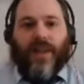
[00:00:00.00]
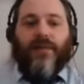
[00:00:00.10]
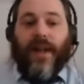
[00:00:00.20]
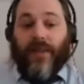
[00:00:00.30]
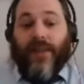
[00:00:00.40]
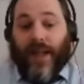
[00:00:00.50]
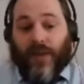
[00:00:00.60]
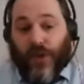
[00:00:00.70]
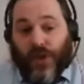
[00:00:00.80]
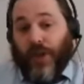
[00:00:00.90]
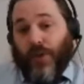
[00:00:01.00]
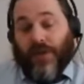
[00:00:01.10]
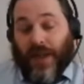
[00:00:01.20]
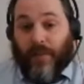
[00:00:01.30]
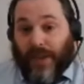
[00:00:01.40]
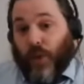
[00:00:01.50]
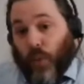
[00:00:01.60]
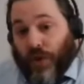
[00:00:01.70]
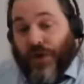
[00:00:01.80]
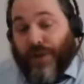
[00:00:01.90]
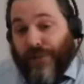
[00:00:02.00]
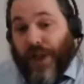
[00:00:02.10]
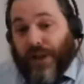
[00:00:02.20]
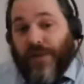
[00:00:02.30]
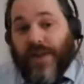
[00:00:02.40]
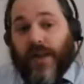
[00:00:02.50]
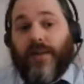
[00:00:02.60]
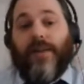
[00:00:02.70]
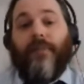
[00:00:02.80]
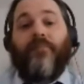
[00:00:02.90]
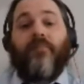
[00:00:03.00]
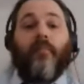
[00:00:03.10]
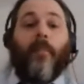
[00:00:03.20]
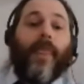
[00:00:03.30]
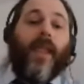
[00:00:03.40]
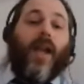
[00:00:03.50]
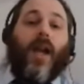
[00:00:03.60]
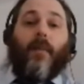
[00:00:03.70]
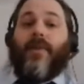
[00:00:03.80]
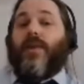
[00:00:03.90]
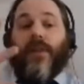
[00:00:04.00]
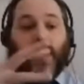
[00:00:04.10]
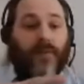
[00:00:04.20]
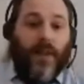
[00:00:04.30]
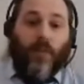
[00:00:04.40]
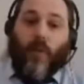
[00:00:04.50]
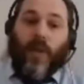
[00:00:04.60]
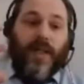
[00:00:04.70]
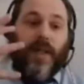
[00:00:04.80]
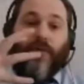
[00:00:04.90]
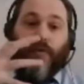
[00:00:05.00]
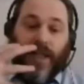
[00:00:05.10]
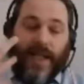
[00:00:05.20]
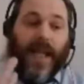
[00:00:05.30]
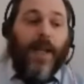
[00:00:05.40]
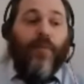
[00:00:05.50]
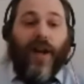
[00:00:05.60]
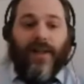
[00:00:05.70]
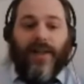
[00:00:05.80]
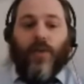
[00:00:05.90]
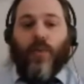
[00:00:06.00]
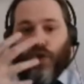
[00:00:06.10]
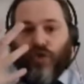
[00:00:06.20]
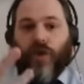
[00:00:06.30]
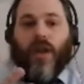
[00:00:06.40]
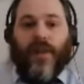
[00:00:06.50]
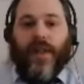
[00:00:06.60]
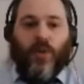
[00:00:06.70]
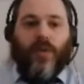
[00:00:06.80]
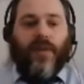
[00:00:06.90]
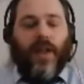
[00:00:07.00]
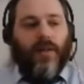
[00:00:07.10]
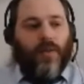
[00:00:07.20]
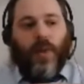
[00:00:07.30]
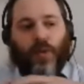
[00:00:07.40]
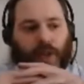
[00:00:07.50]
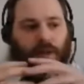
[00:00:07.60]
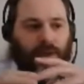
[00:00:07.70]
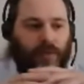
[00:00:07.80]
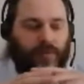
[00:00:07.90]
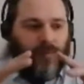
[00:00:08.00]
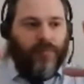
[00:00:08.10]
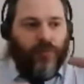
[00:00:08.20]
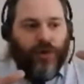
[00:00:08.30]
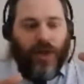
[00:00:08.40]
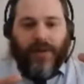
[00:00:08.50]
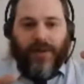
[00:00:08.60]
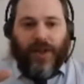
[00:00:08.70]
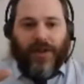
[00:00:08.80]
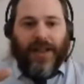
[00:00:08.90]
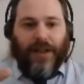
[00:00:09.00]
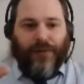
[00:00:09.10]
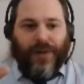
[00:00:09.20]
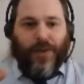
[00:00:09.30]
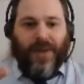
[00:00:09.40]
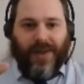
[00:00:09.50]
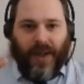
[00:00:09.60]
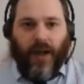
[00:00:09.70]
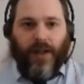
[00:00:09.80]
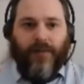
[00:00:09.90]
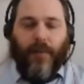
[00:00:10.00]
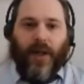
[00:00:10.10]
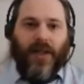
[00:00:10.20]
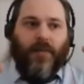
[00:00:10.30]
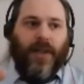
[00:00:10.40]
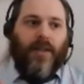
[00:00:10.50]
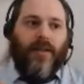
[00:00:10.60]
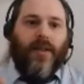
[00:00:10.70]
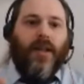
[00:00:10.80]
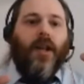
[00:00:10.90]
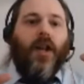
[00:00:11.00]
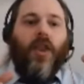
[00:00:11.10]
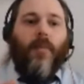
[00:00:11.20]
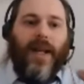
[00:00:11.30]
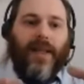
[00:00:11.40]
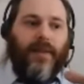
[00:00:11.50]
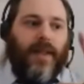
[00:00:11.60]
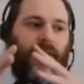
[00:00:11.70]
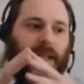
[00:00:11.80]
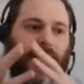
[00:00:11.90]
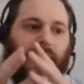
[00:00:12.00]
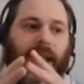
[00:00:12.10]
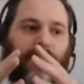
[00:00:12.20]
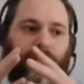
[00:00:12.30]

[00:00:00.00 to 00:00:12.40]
the fact that the solution they built wasn't the final result. And so effectively what we did through the EA practice was drive in all of those. We also used to jestingly refer to it as the hive mind, because the main thing the EA